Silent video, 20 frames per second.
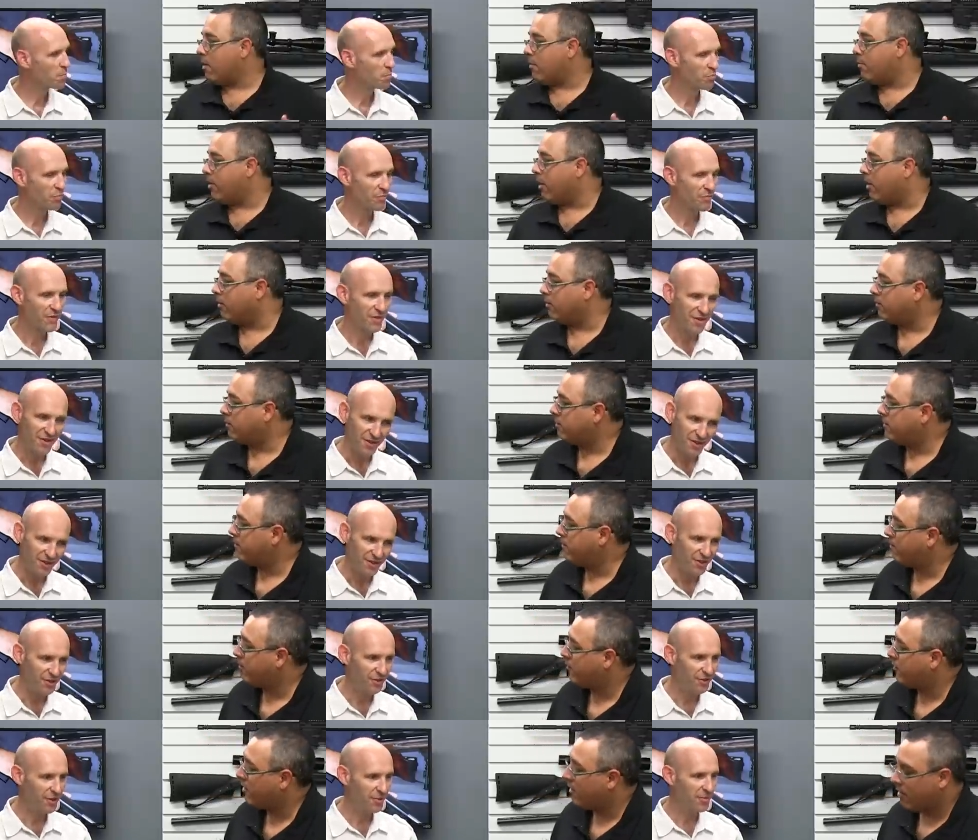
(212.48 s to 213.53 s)
Speaker 1: my belt.
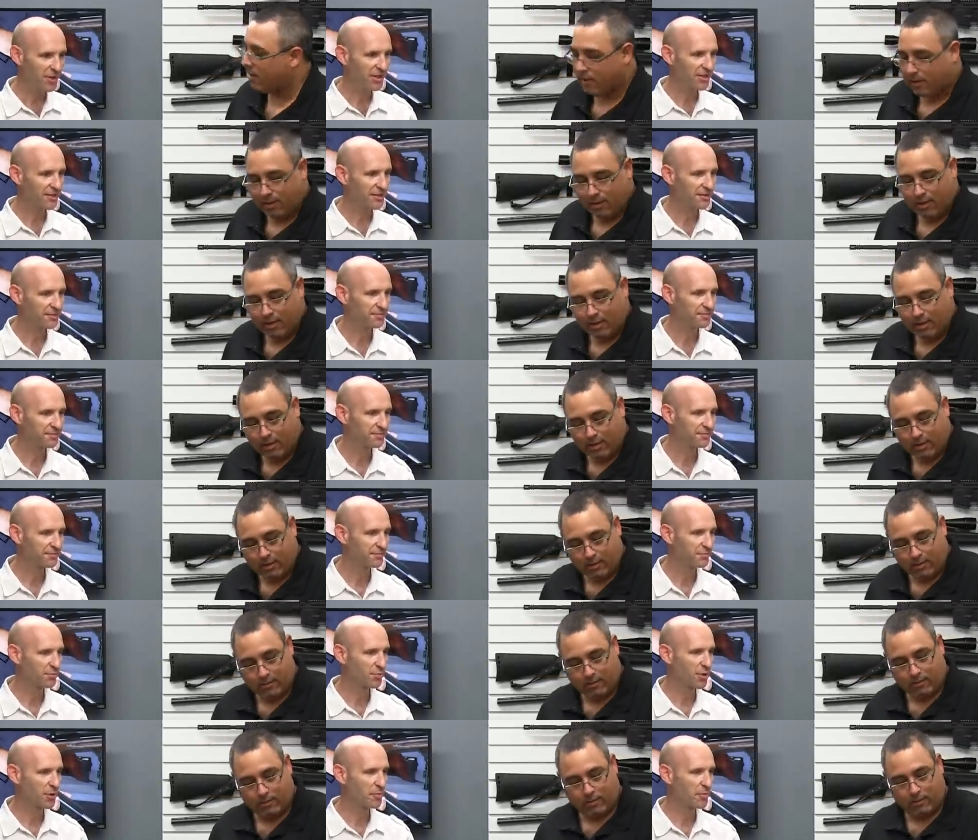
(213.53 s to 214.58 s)
Speaker 2: You go to your belt,
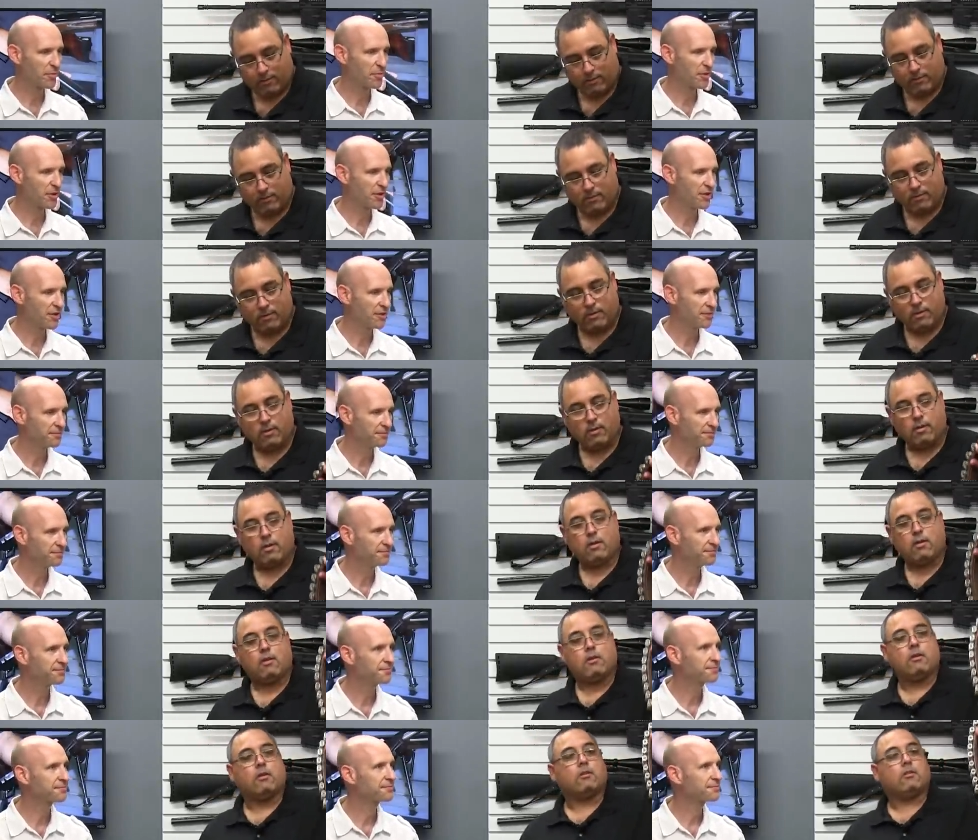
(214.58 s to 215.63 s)
pre-prepared.
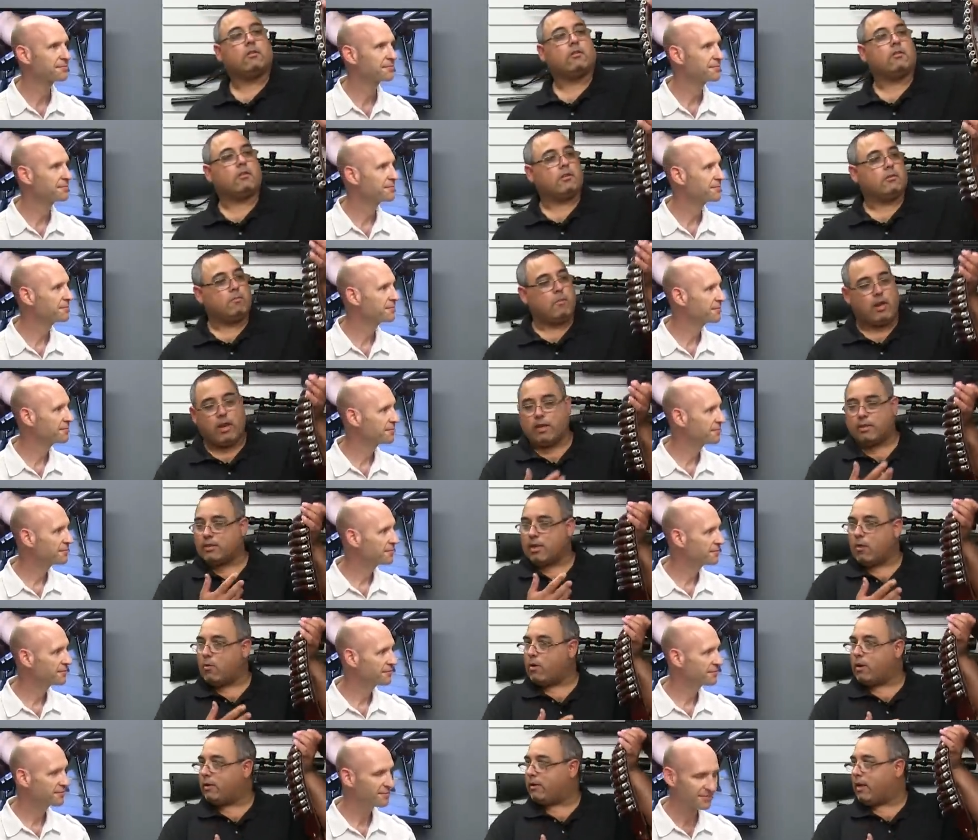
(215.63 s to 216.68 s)
Speaker 1: Just as many as
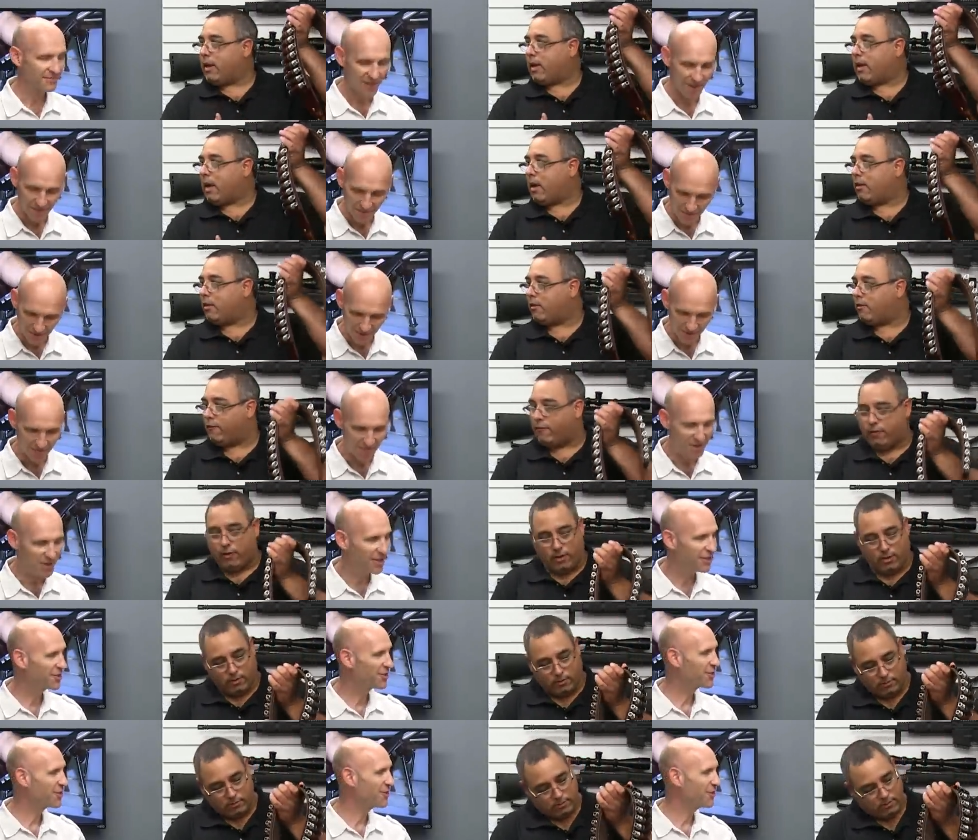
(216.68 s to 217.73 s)
I want to take out in the as
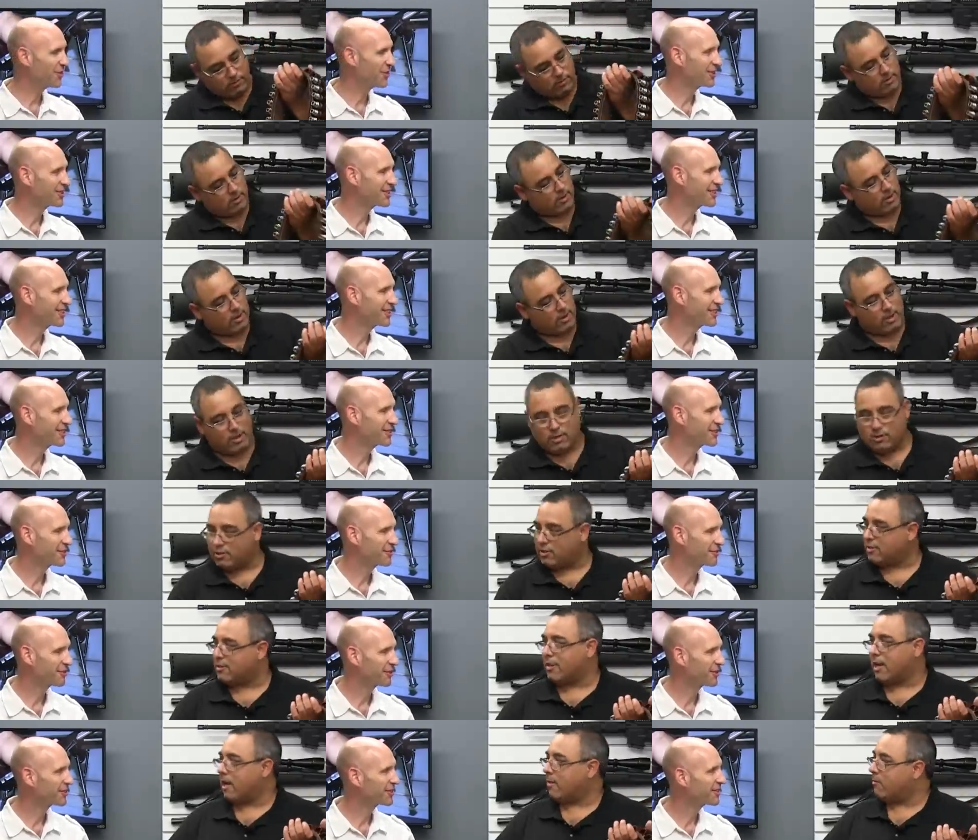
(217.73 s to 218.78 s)
field. you want to take into the
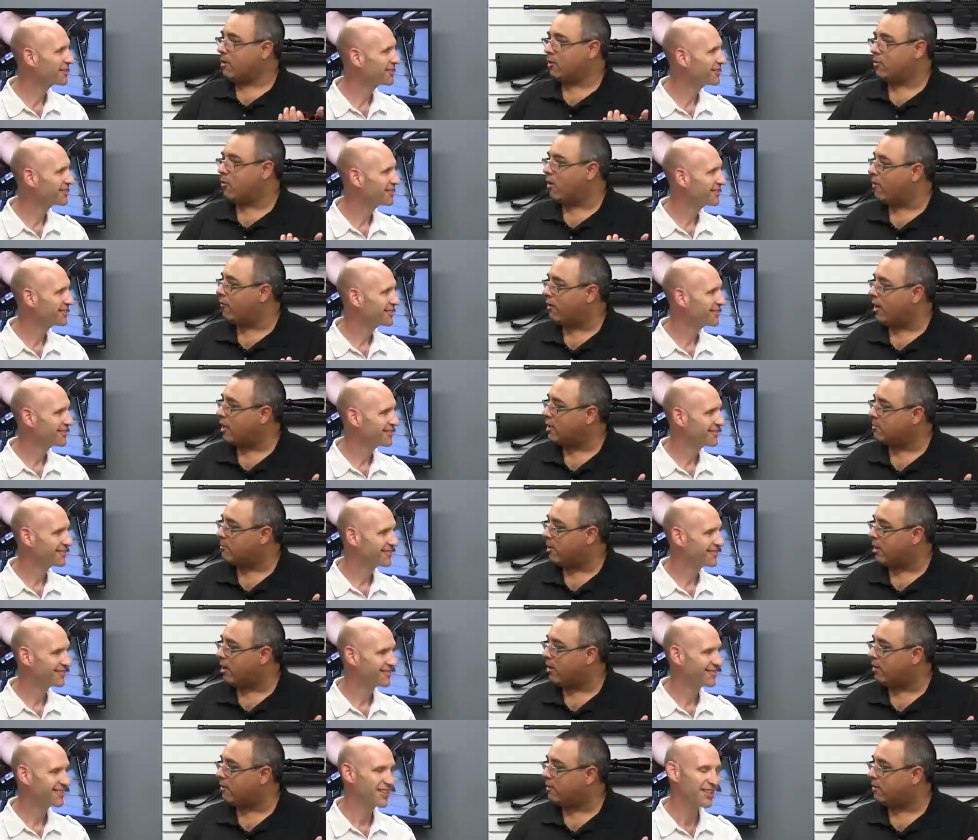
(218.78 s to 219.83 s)
Just field. like my 12 gauge
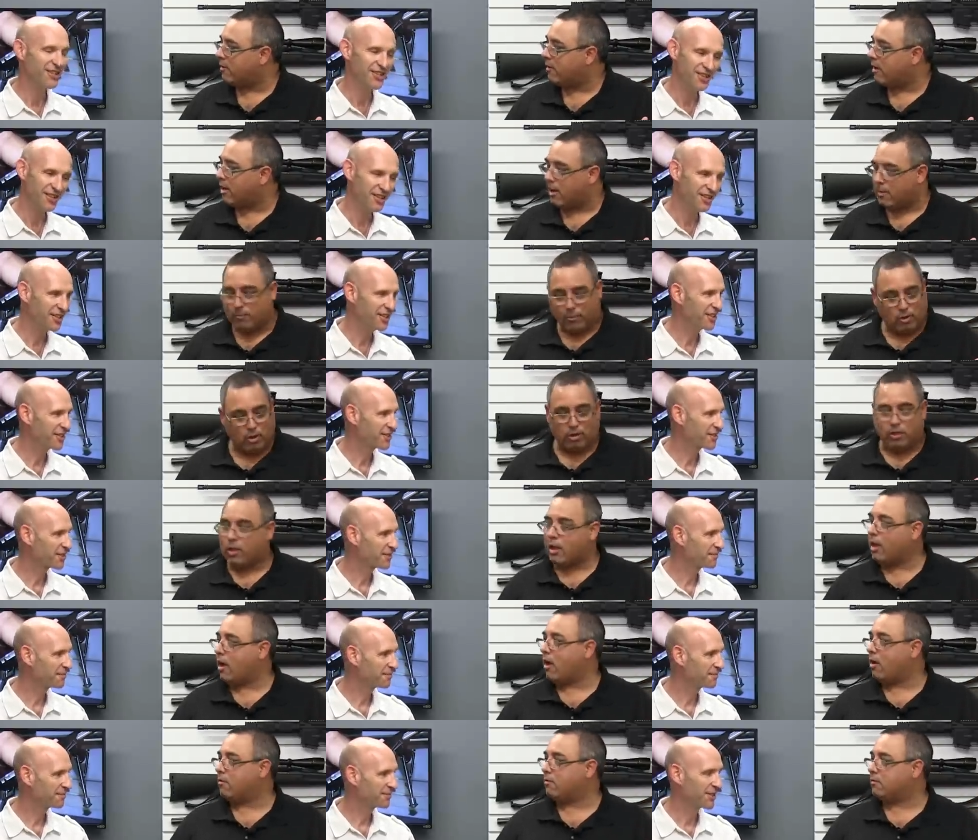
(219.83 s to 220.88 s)
belt. Indeed, I'm good is. to
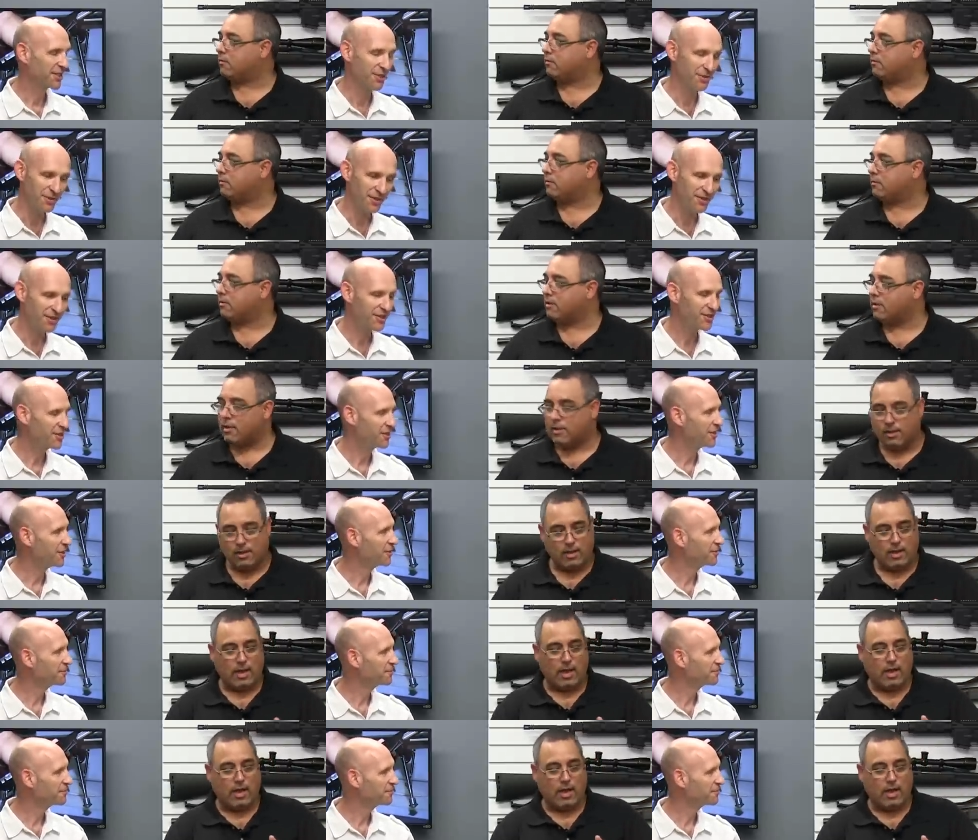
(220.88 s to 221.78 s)
go.
Speaker 2: You are indeed.